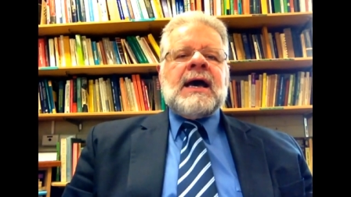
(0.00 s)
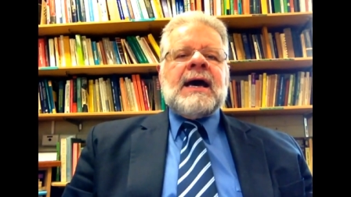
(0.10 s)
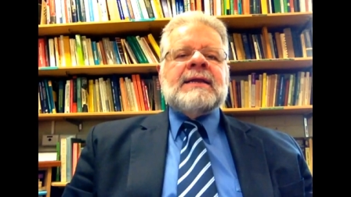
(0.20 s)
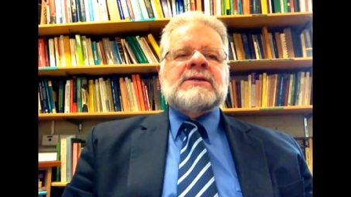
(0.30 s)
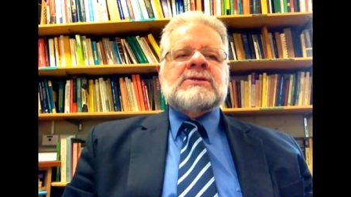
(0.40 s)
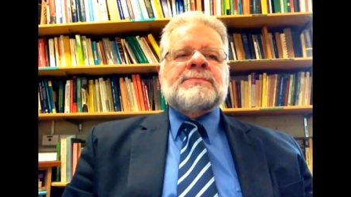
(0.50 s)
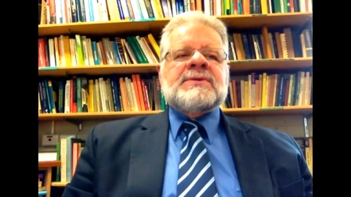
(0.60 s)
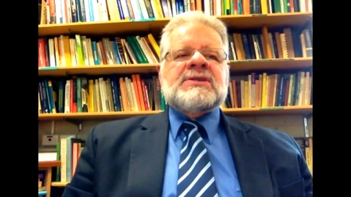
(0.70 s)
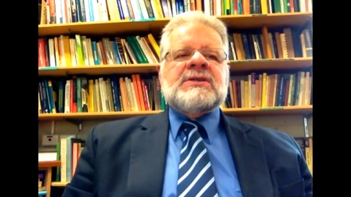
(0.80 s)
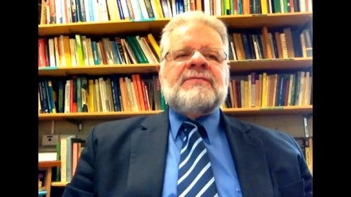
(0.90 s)
under
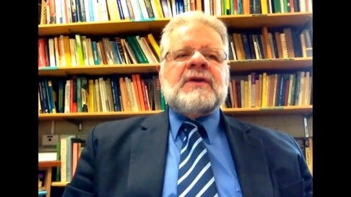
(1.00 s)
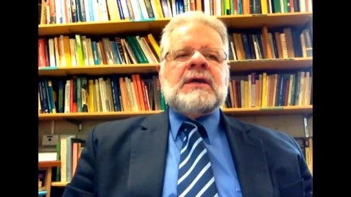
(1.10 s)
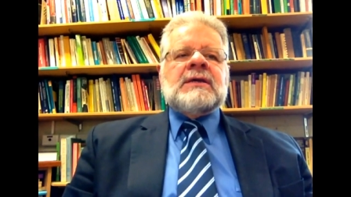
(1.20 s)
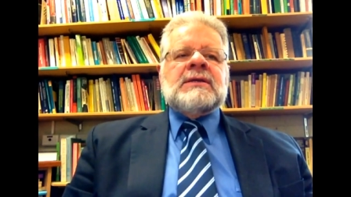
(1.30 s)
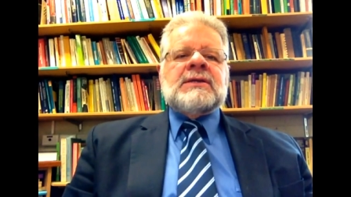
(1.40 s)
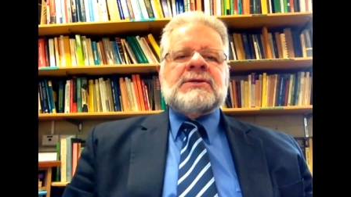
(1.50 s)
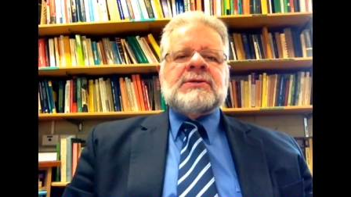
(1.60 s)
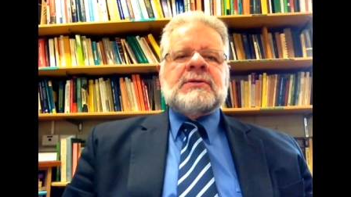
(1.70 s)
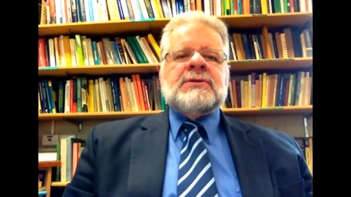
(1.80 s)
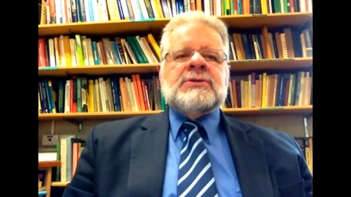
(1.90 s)
specific
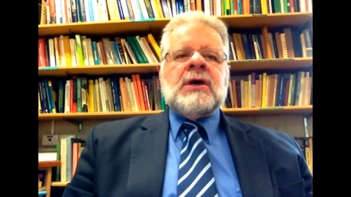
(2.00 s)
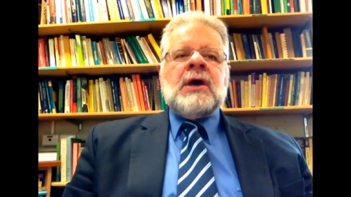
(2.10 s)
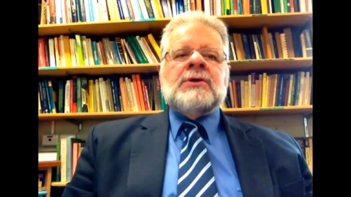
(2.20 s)
conditions